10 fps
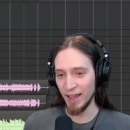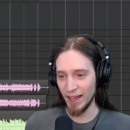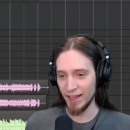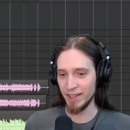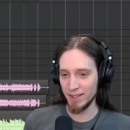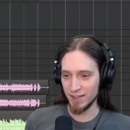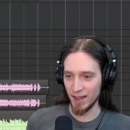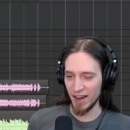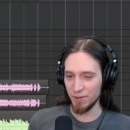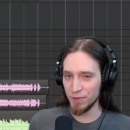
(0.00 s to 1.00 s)
And
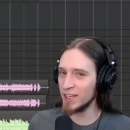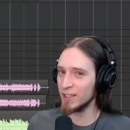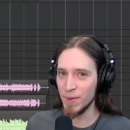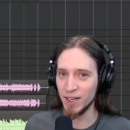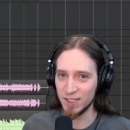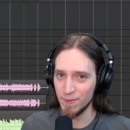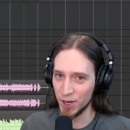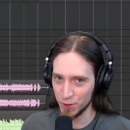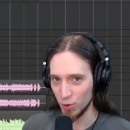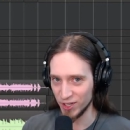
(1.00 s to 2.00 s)
I think it makes
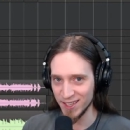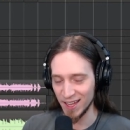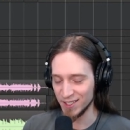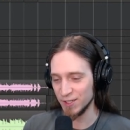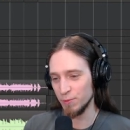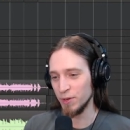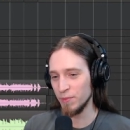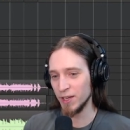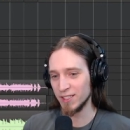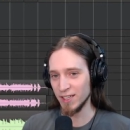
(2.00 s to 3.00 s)
much more sense to be
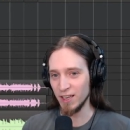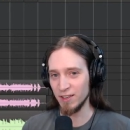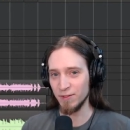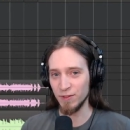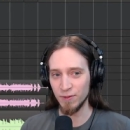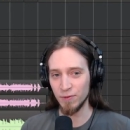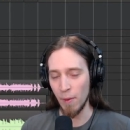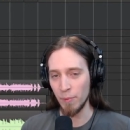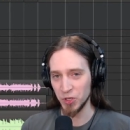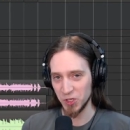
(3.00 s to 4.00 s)
mixing it from
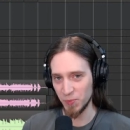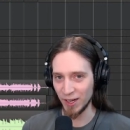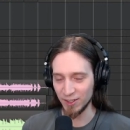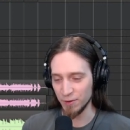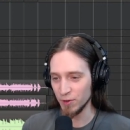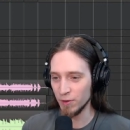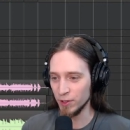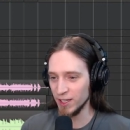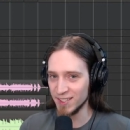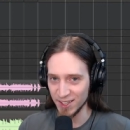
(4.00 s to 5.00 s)
a perspective of a
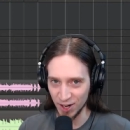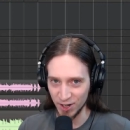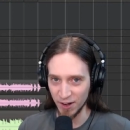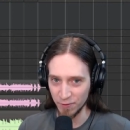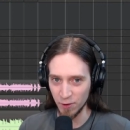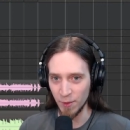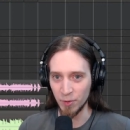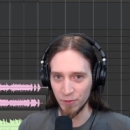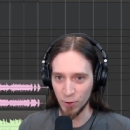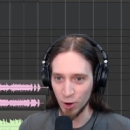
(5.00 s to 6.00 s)
listener than from a
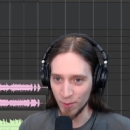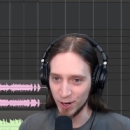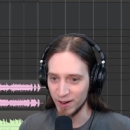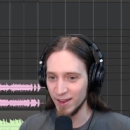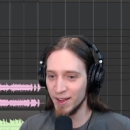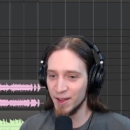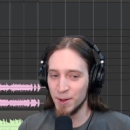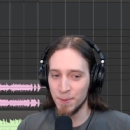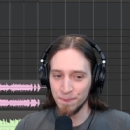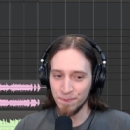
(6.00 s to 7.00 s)
performer.
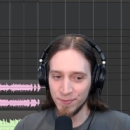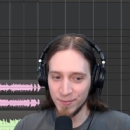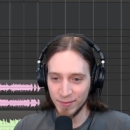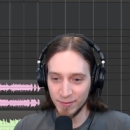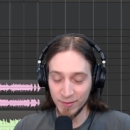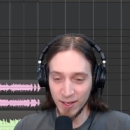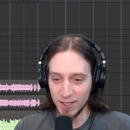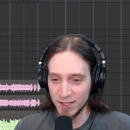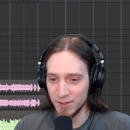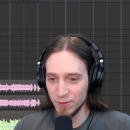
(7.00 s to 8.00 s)

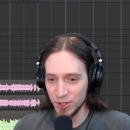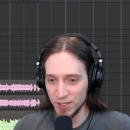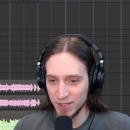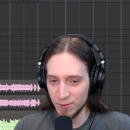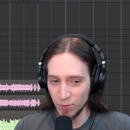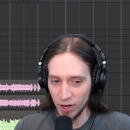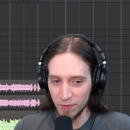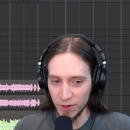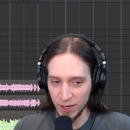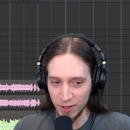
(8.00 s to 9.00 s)
That's just what I
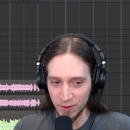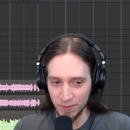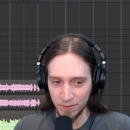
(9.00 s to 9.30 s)
think.